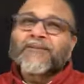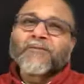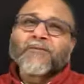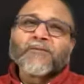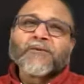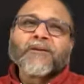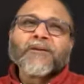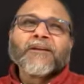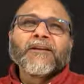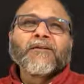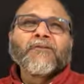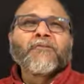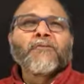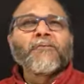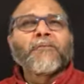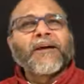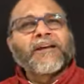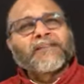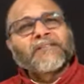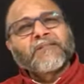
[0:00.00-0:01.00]
is only to
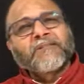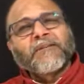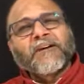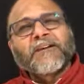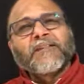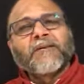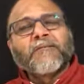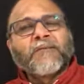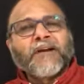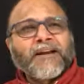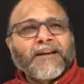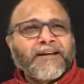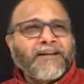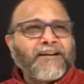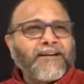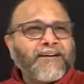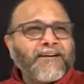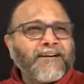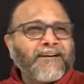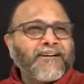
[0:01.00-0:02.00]
pacify the
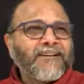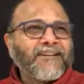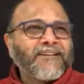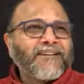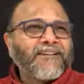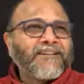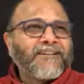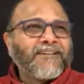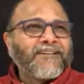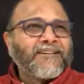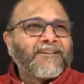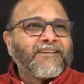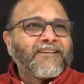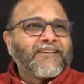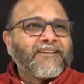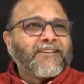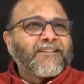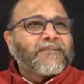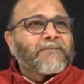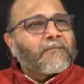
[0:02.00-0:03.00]
mind.
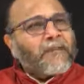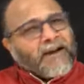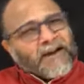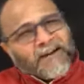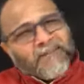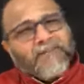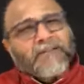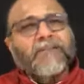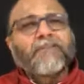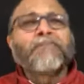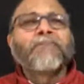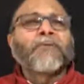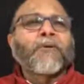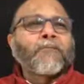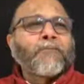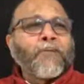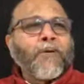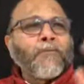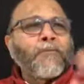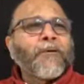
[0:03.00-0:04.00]
This mind will
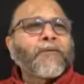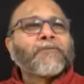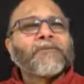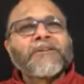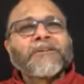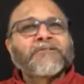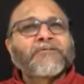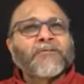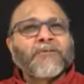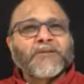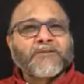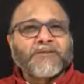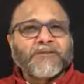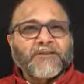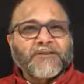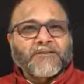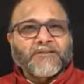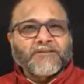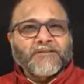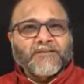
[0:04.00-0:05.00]
pop up these
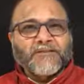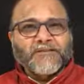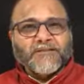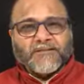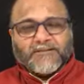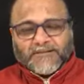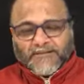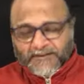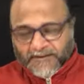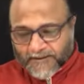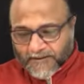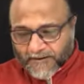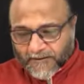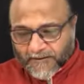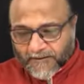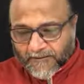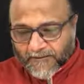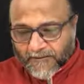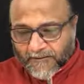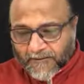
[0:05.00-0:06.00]
questions.
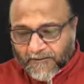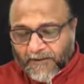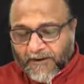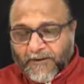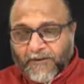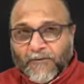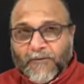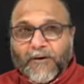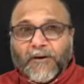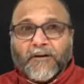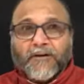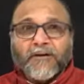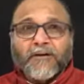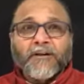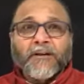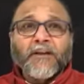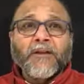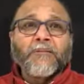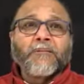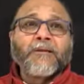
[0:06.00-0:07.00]
Uh, when you are
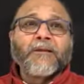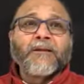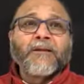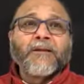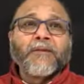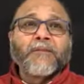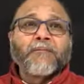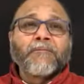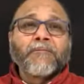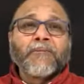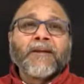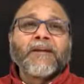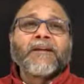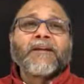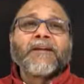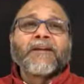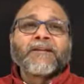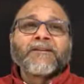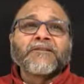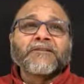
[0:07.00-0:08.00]
deep in deep
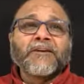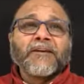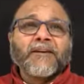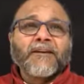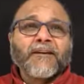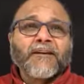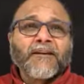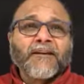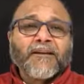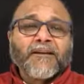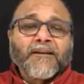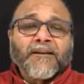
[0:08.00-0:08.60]
meditation,